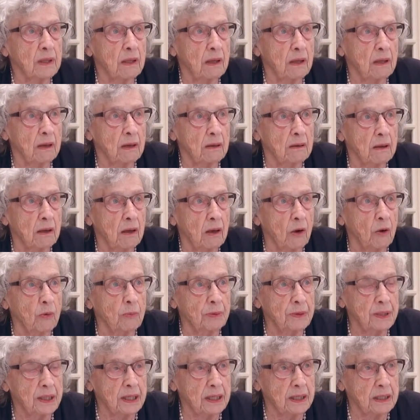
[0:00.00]

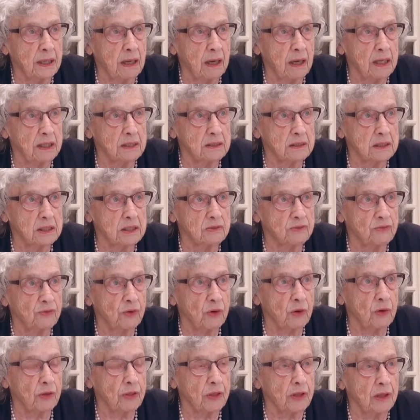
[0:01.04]
opening nights
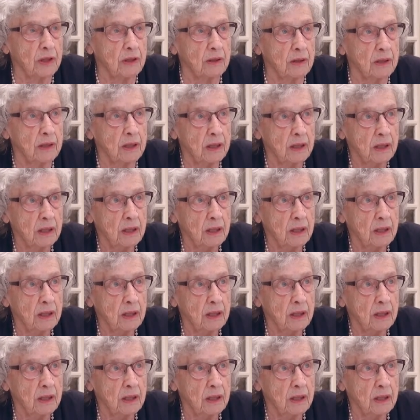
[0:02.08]
for the